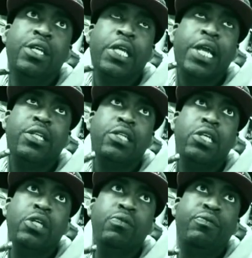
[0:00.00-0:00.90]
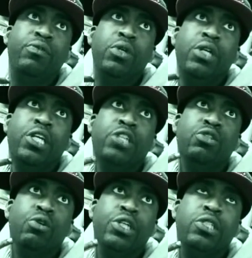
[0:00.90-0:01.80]
He had to give his
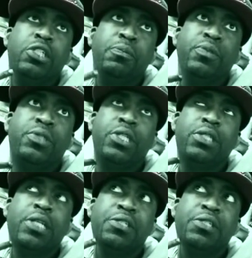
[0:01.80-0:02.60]
lawyer six percent.